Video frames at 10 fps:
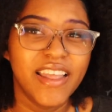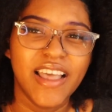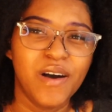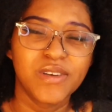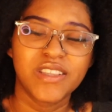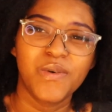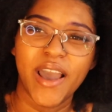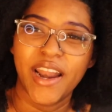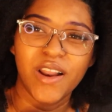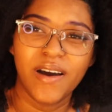and that was the
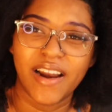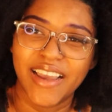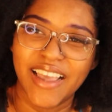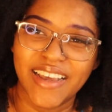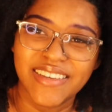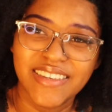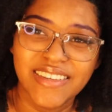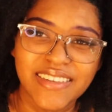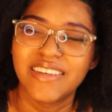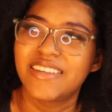way to do it, I
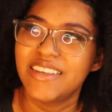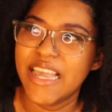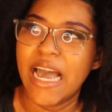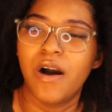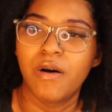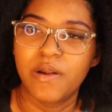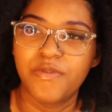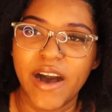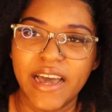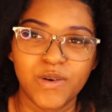guess. To see how I would
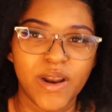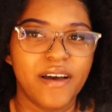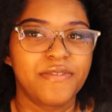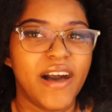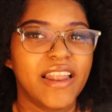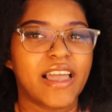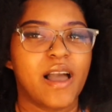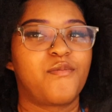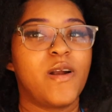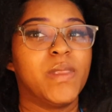fight. Would I fight like
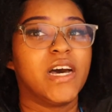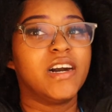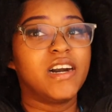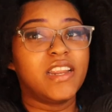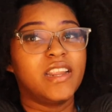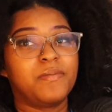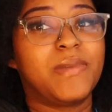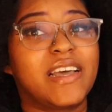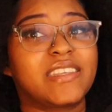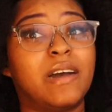I'm from the hood?
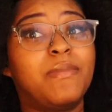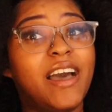Because I'm